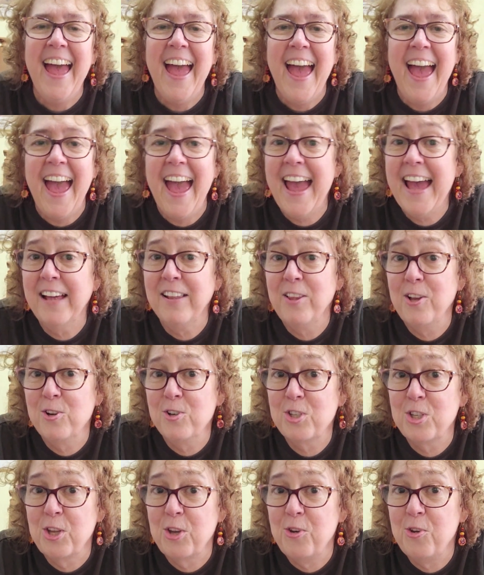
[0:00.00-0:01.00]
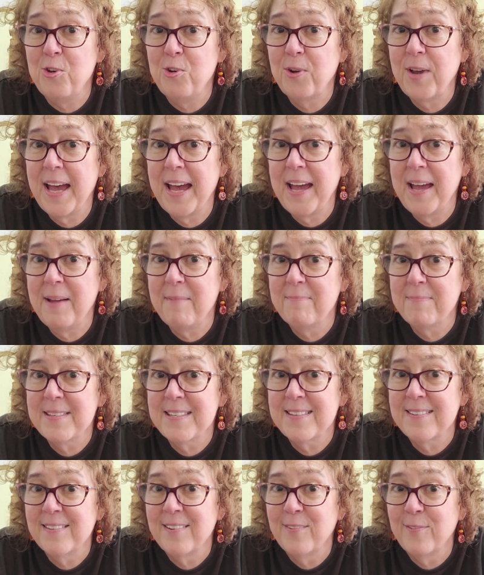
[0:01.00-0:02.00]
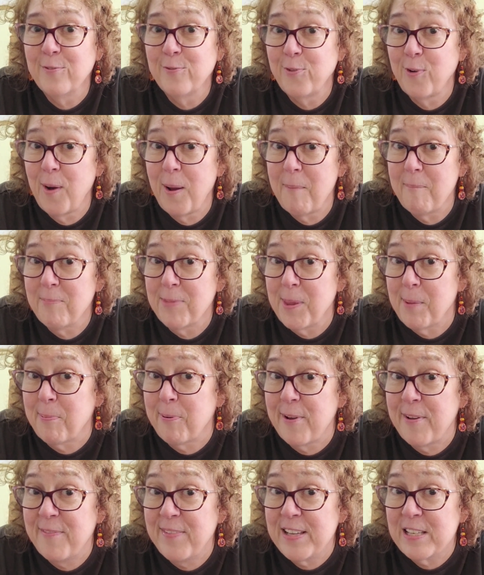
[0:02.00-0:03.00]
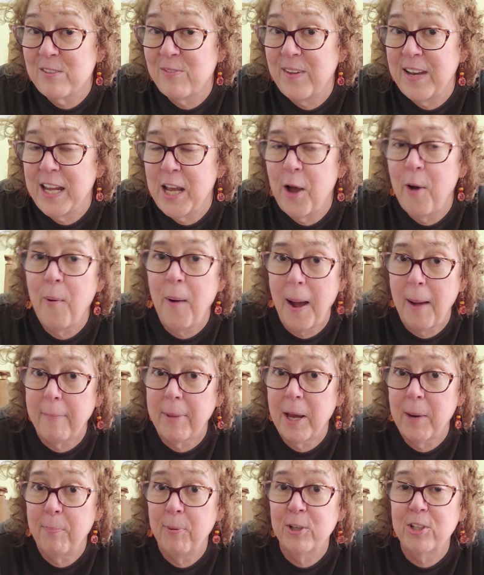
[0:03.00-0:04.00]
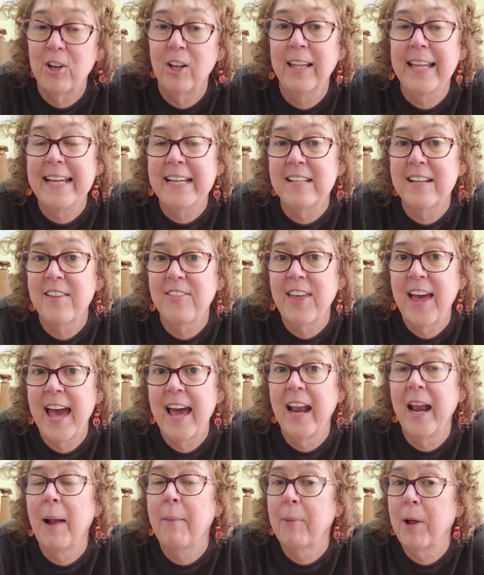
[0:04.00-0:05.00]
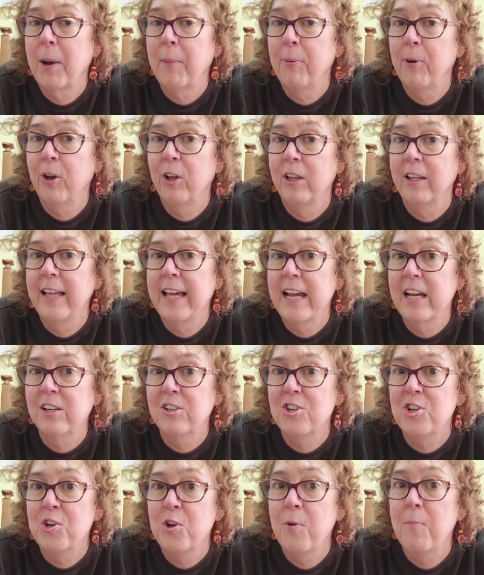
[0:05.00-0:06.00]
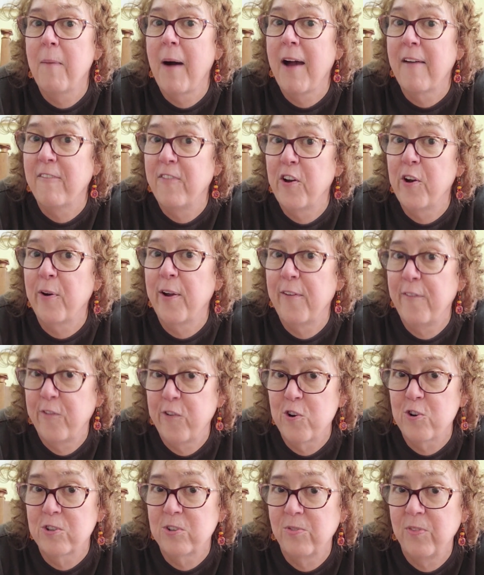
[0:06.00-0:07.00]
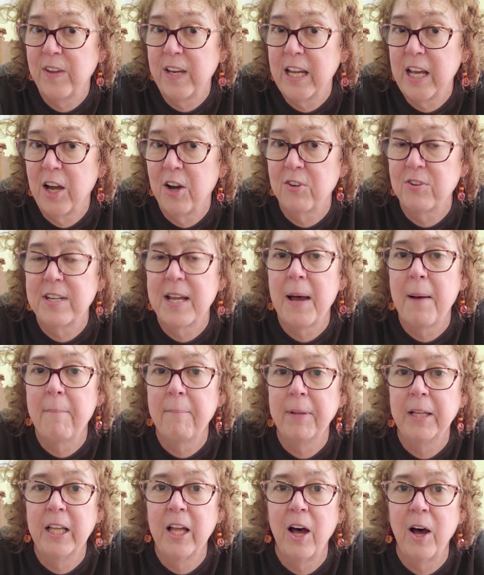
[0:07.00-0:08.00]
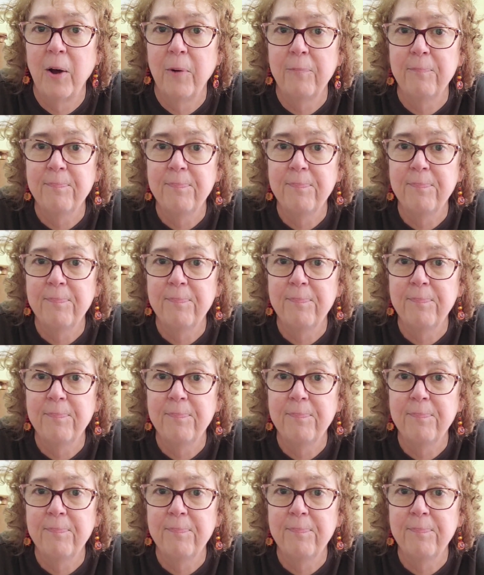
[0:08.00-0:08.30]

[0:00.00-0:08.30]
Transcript: And there's the new games from the previous video. I'm going to put the link to that. I'm going to put a link to my very first video down below.